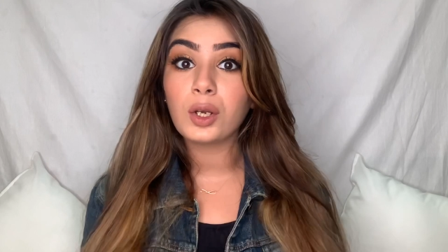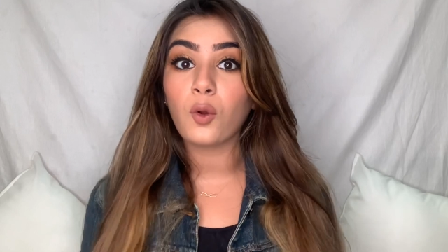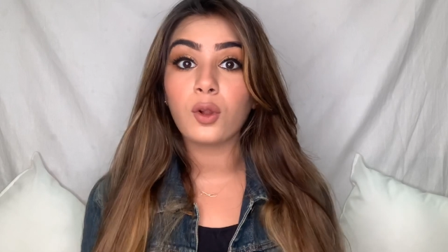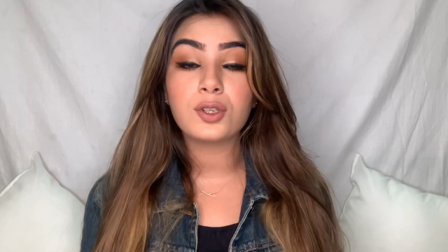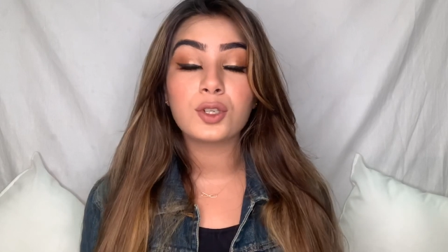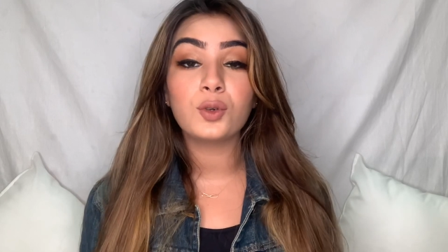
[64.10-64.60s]

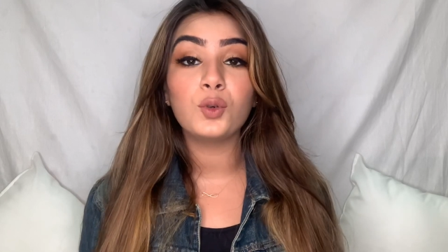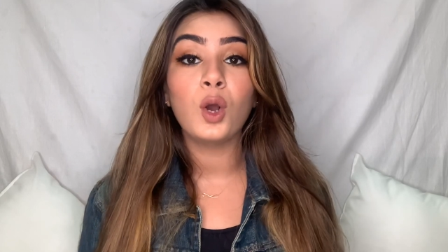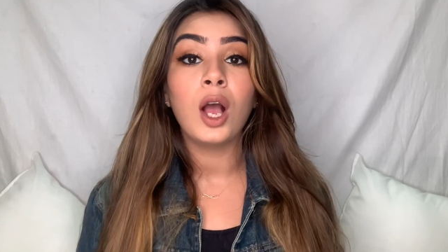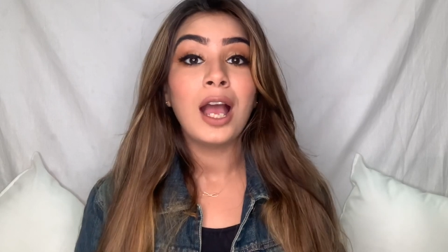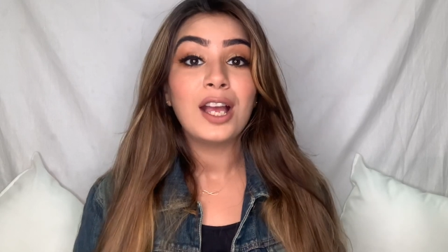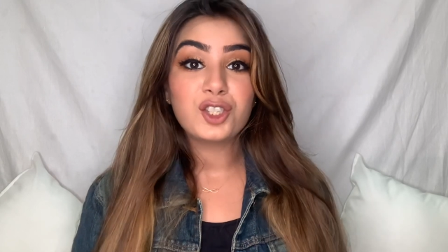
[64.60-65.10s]
also
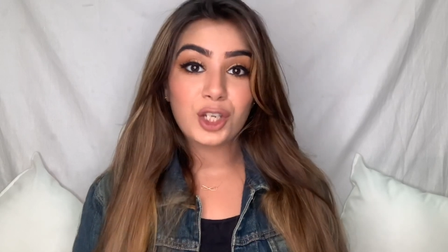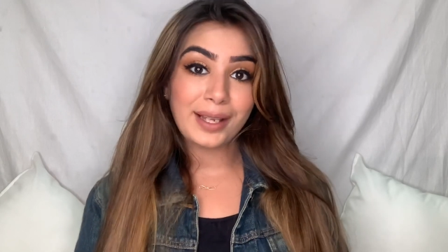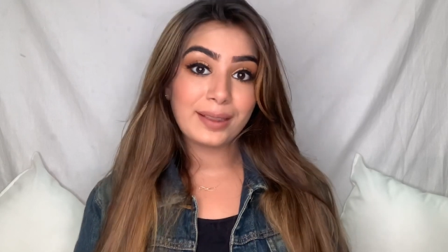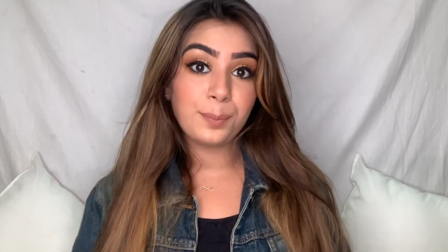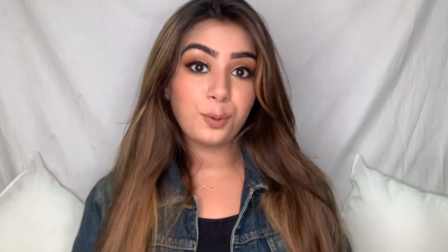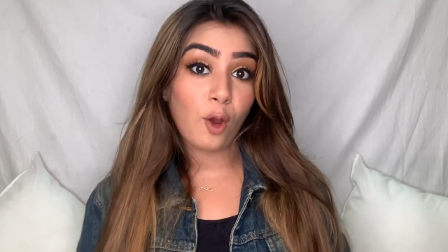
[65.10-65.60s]
check
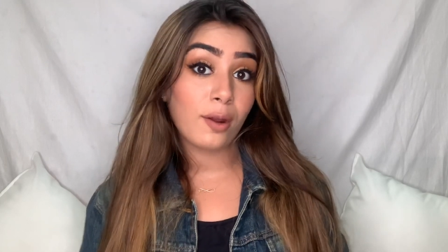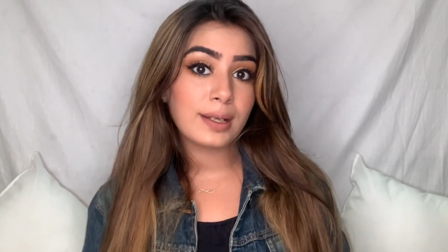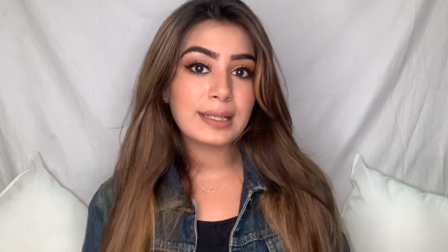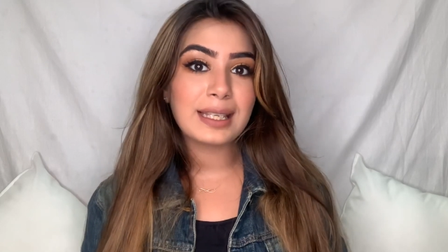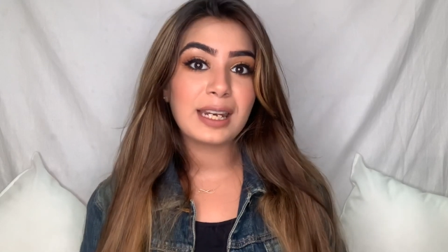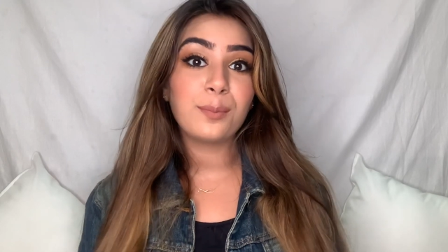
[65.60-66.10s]
the
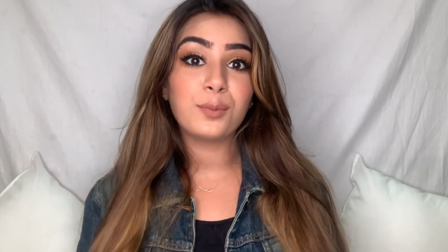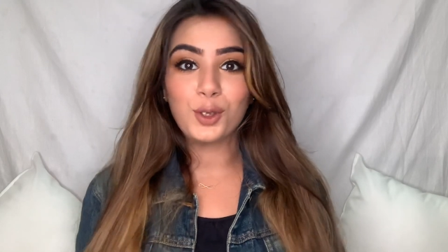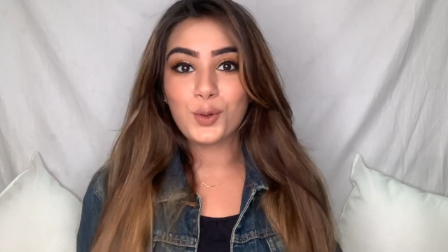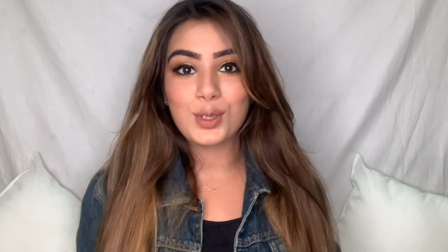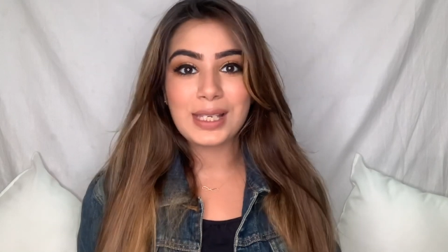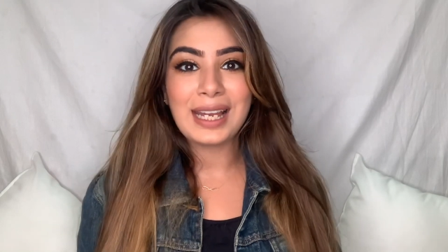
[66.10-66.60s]
products that I'm
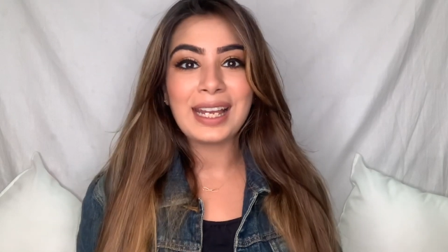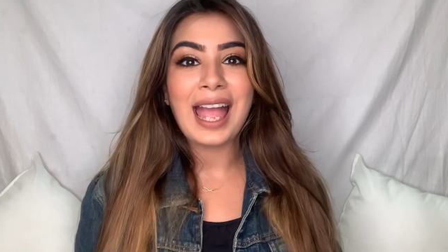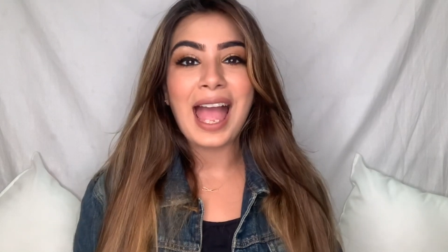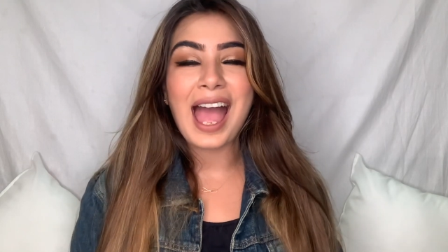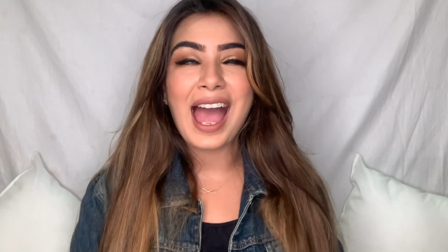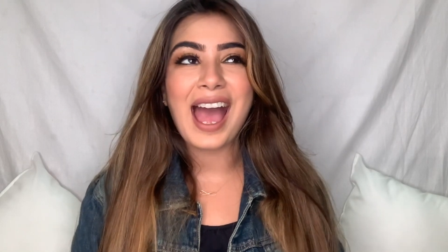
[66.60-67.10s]
using.
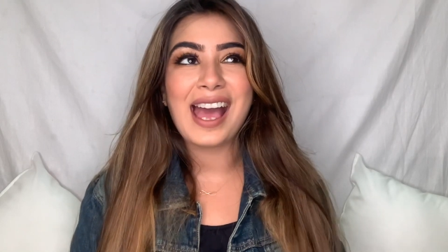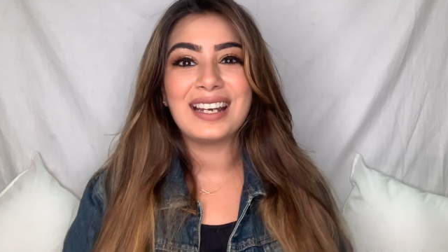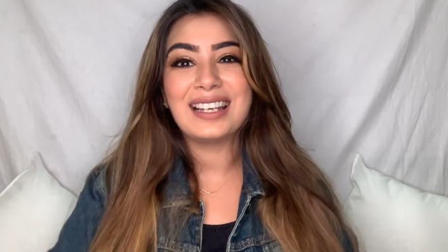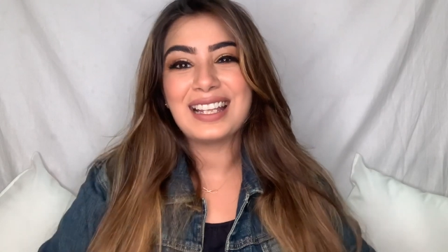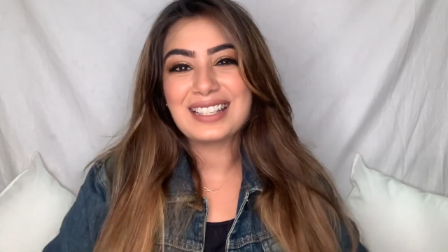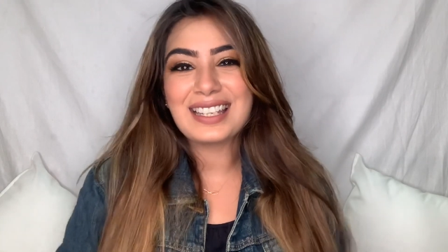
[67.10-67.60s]
And
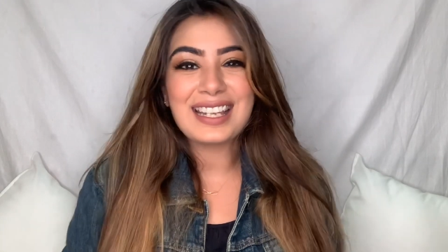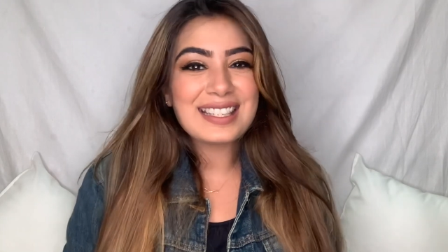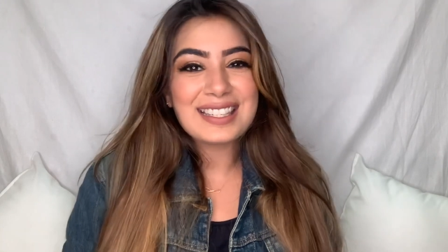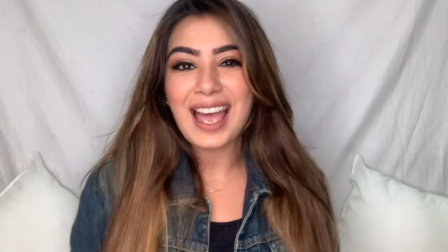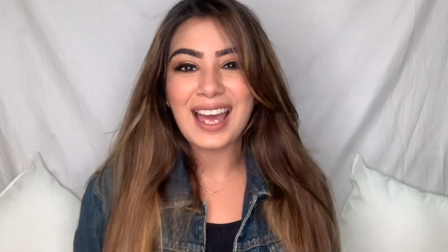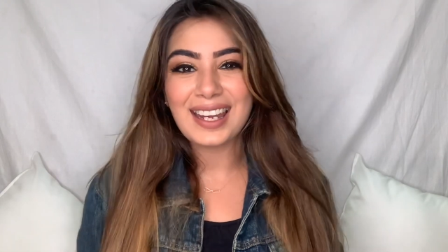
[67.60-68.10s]
let's get
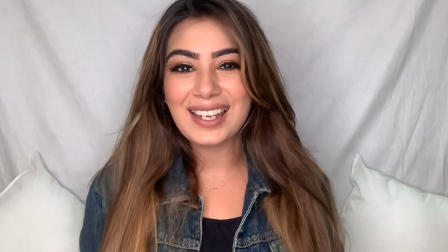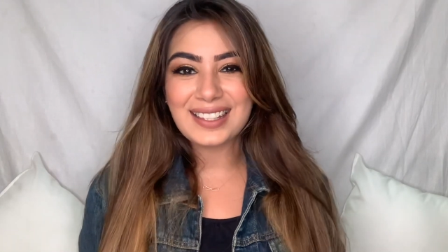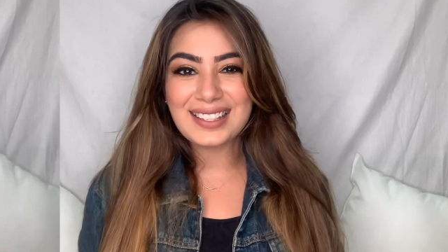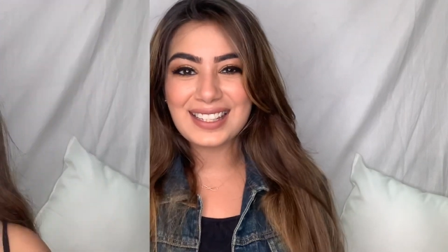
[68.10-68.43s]
started.